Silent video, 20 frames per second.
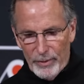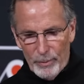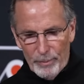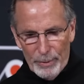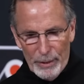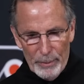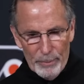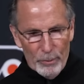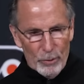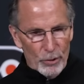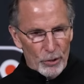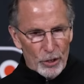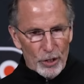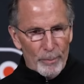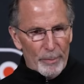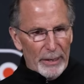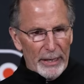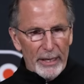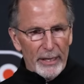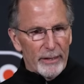people are
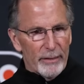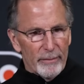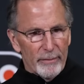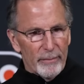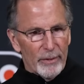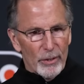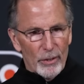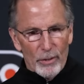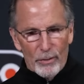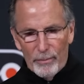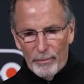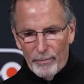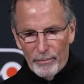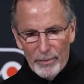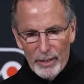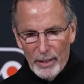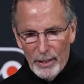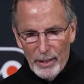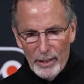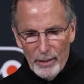chipping in, you know.
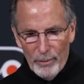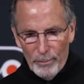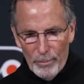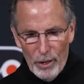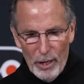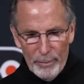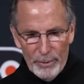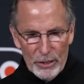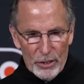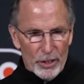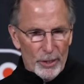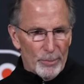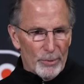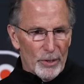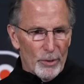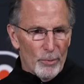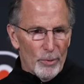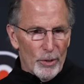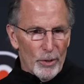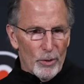Bobby
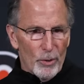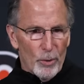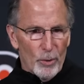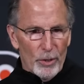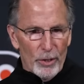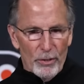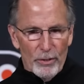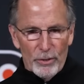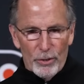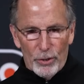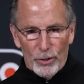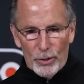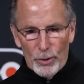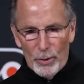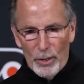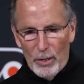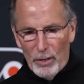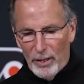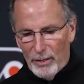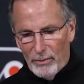chips in with a goal there in the
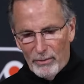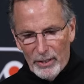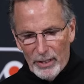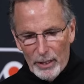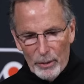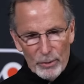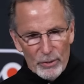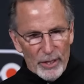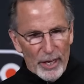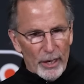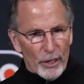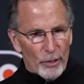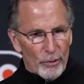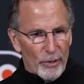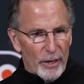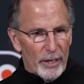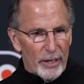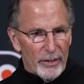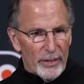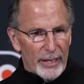shootout. I don't think he was that
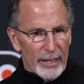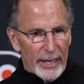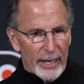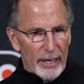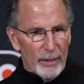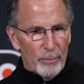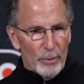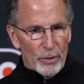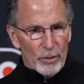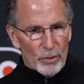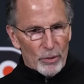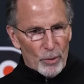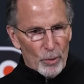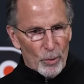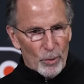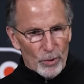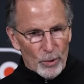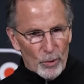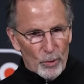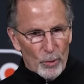great in the game, but
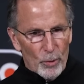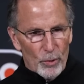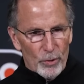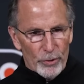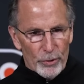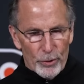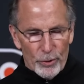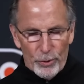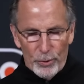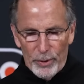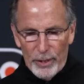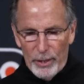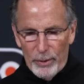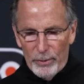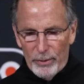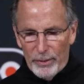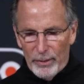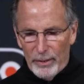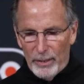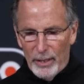scores a goal in the
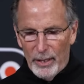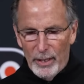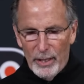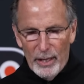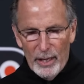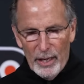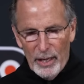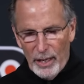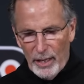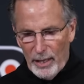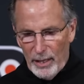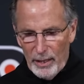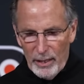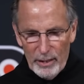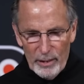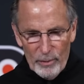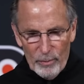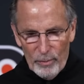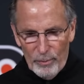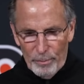shootout.
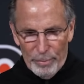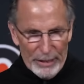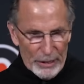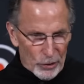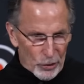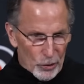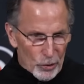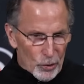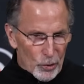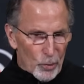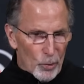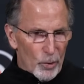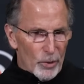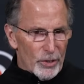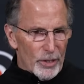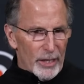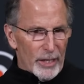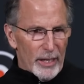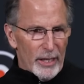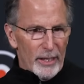And Beezer
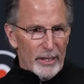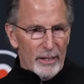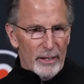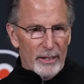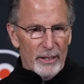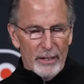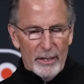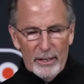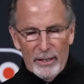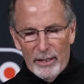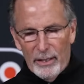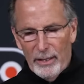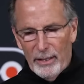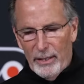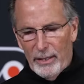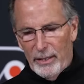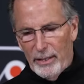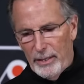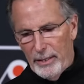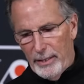scores again.
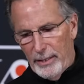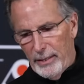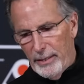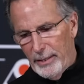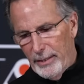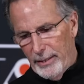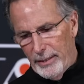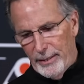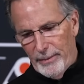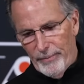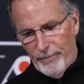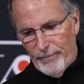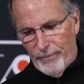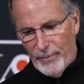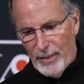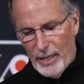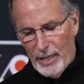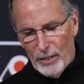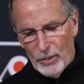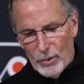
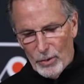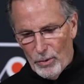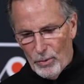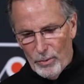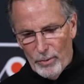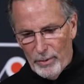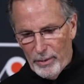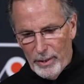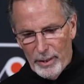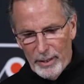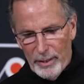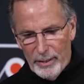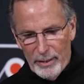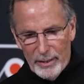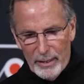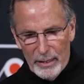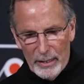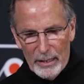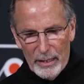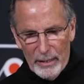So
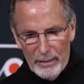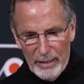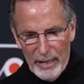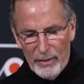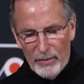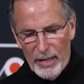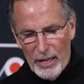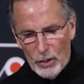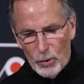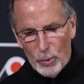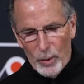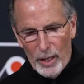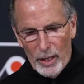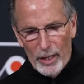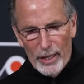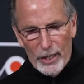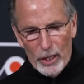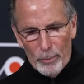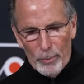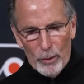that's what I
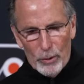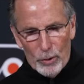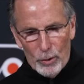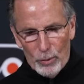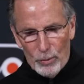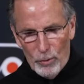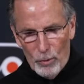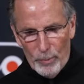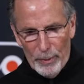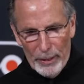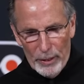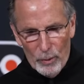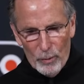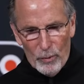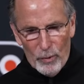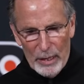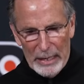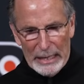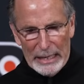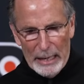like about the group. I
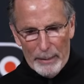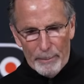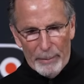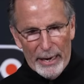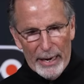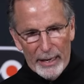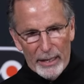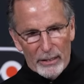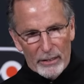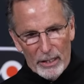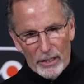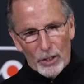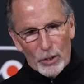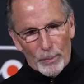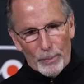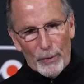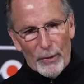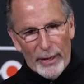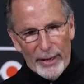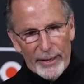don't think they panic. They
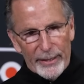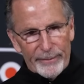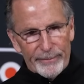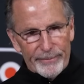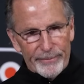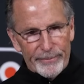just play.